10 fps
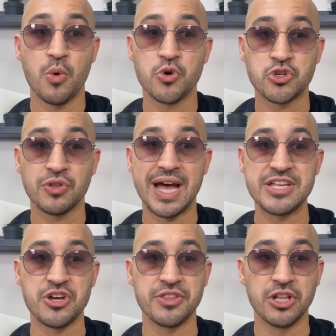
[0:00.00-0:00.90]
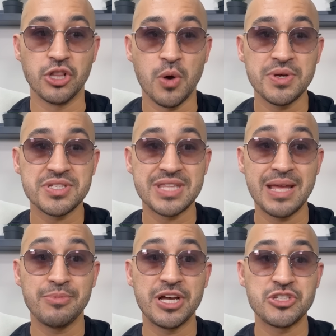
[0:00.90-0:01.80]
which relies on the lowest
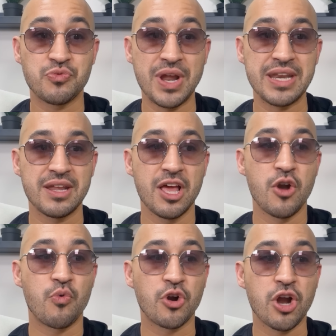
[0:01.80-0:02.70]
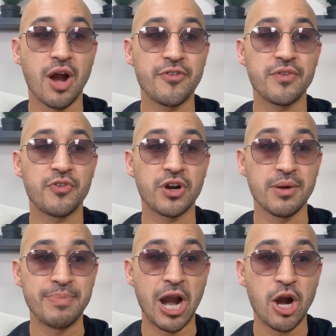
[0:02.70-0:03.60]
stabilized rent recovered for
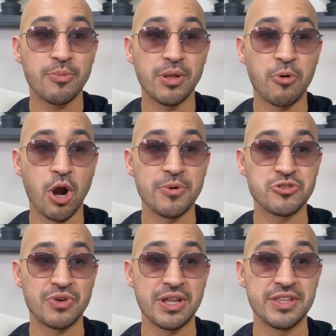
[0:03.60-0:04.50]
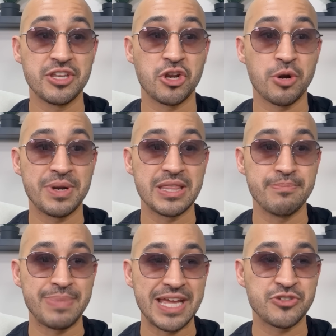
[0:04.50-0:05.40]
comparable apartments rather than determining the
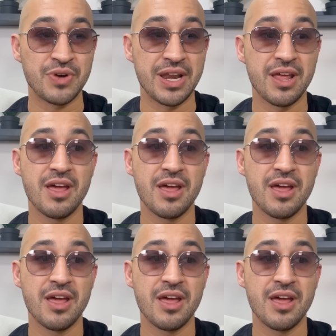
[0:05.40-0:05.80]
base rent